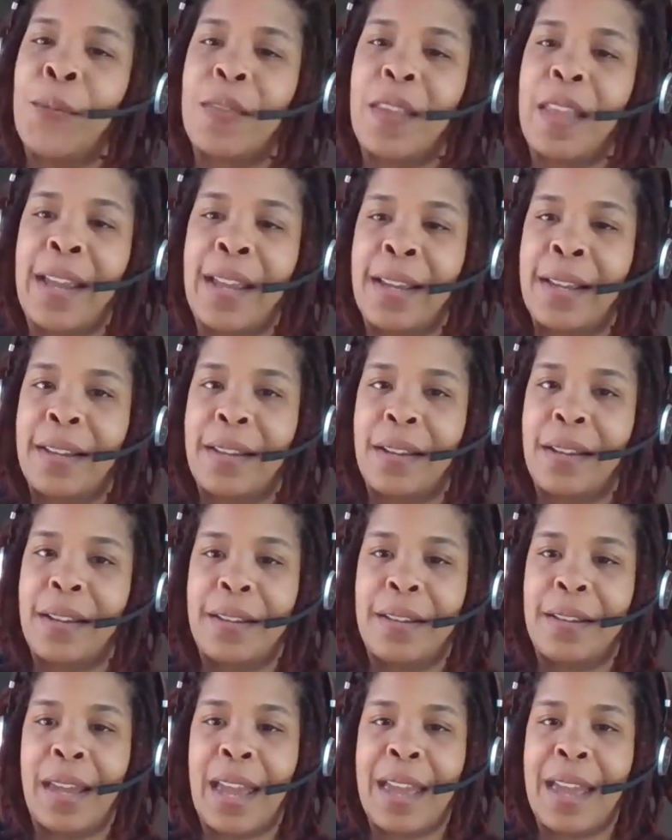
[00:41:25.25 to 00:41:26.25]
Like
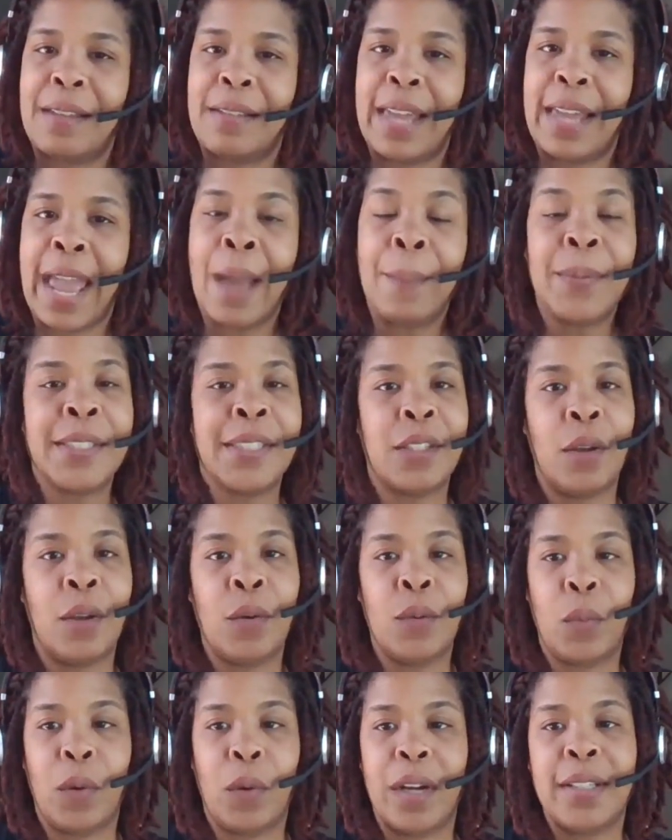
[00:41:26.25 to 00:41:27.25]

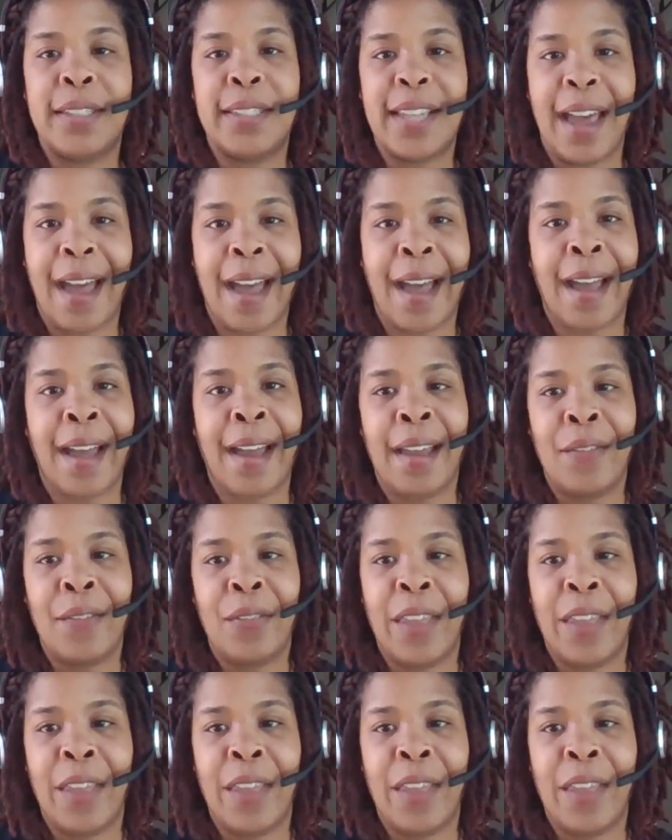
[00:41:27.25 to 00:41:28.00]
episode 1 Ty,